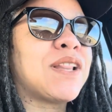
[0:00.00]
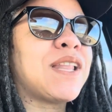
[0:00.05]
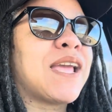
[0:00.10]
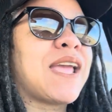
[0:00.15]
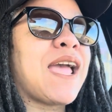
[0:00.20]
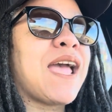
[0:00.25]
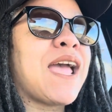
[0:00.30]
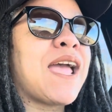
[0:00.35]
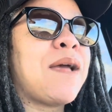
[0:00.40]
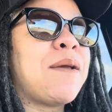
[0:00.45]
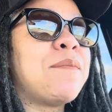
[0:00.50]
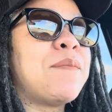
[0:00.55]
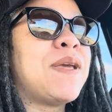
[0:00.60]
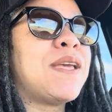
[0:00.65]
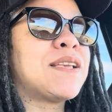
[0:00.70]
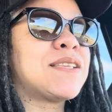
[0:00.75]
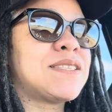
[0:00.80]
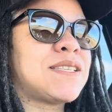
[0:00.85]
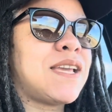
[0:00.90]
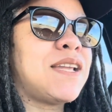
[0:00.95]
Like, I'm
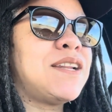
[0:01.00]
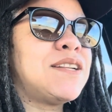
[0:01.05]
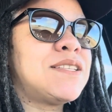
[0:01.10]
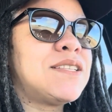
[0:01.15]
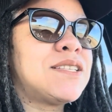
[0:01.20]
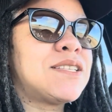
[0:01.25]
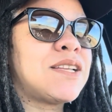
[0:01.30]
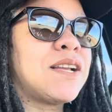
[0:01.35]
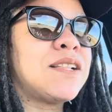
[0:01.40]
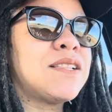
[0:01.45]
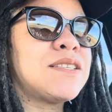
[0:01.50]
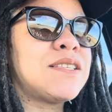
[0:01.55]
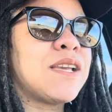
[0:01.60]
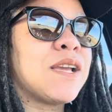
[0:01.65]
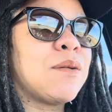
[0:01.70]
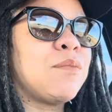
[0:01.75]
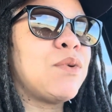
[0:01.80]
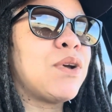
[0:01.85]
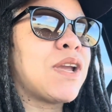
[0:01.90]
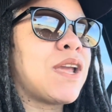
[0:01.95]
excited to start the
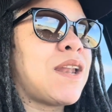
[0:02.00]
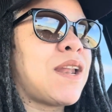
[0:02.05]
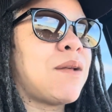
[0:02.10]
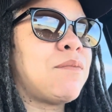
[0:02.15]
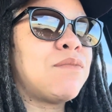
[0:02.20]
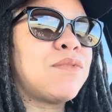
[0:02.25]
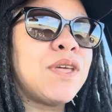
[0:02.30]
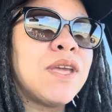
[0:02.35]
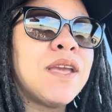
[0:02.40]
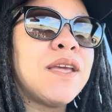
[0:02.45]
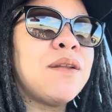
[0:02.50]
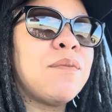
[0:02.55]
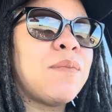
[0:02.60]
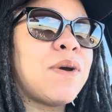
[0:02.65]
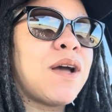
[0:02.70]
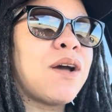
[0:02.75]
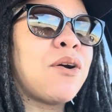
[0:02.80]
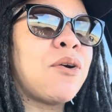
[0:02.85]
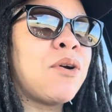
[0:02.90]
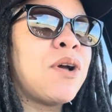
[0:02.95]
second book, and I'm thinking
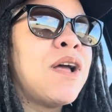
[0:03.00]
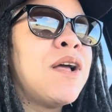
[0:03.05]
about